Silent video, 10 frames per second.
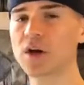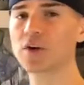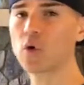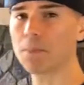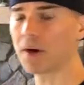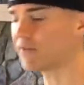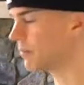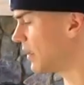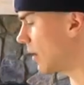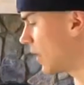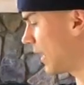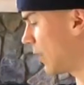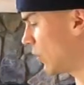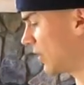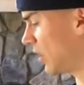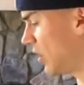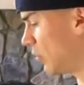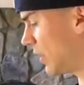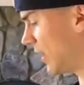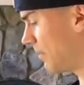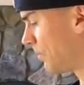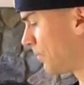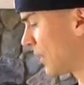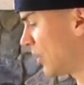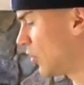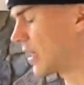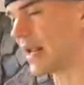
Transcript: wanna go above and beyond. And with the unit, you can